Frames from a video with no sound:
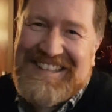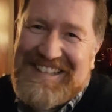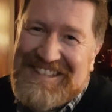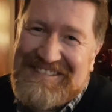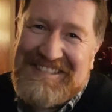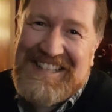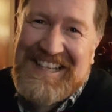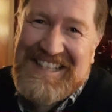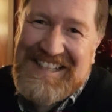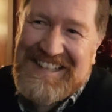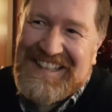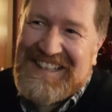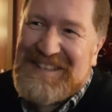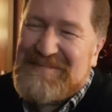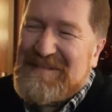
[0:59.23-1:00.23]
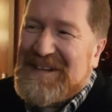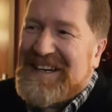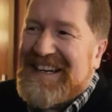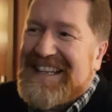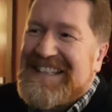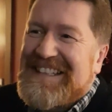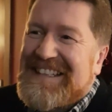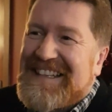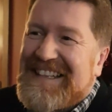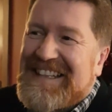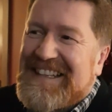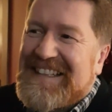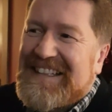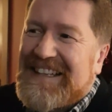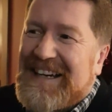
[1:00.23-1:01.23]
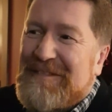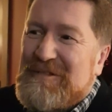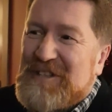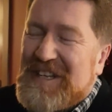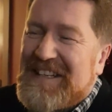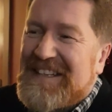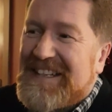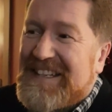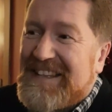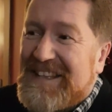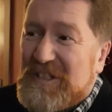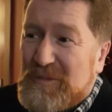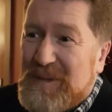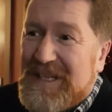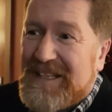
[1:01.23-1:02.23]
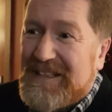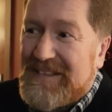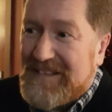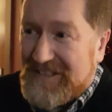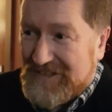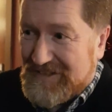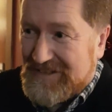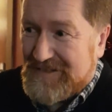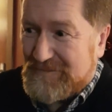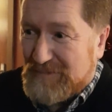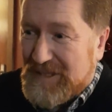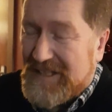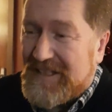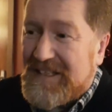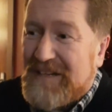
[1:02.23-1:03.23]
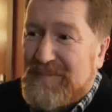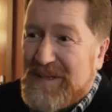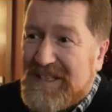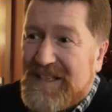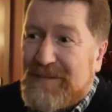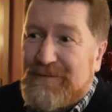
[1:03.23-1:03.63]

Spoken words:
This is ridiculous, but I was saying to Nikki, this week I've been here